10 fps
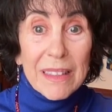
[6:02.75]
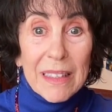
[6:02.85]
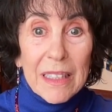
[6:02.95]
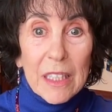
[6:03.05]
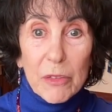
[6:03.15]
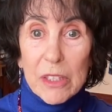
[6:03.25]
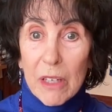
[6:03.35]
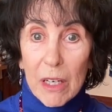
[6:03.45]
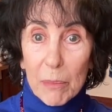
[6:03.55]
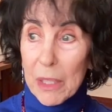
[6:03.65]
it. If we
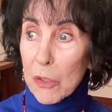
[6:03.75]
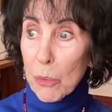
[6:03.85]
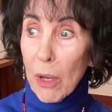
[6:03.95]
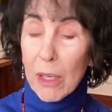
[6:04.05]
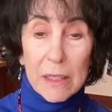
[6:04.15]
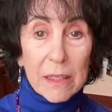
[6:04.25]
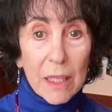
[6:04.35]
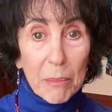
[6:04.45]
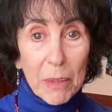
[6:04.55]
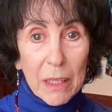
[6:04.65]
start being drawn to
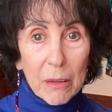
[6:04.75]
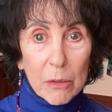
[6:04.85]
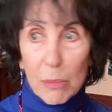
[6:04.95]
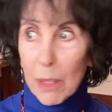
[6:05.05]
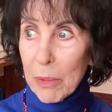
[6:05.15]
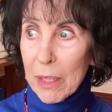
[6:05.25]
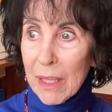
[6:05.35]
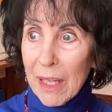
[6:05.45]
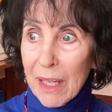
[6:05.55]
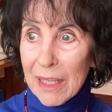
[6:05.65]
somebody who's maybe
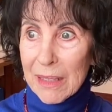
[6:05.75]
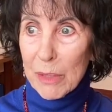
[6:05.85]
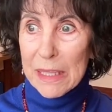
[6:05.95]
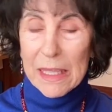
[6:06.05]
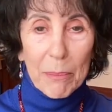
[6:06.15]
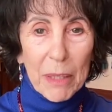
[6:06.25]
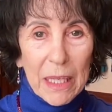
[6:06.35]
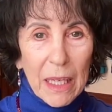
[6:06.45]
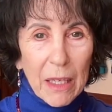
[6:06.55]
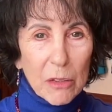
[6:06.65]
with
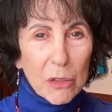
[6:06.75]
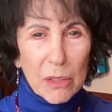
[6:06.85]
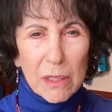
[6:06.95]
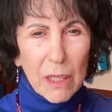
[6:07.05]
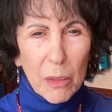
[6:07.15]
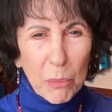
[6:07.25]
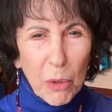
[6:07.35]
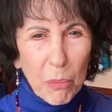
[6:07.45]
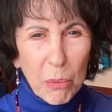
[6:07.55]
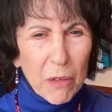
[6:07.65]
somebody else, or it's not
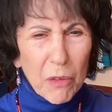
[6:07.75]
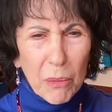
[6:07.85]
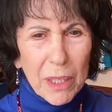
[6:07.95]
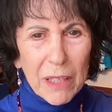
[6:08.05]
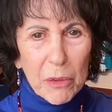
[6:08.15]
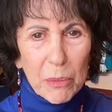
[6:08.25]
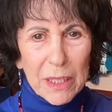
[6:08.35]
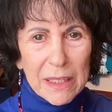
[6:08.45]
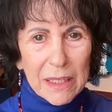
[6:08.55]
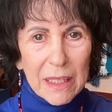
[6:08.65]
appropriate for whatever
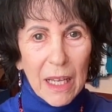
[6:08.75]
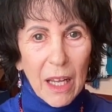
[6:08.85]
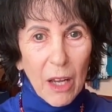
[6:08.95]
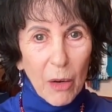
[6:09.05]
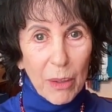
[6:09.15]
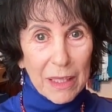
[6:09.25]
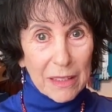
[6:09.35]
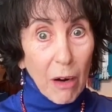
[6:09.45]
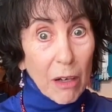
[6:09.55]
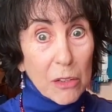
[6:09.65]
reason,
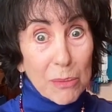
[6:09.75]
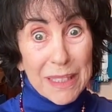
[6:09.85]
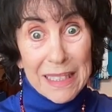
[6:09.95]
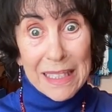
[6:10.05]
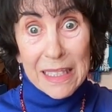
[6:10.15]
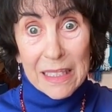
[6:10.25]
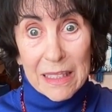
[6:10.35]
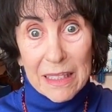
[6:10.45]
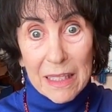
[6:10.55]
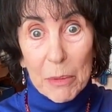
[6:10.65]
it's hard to resist it.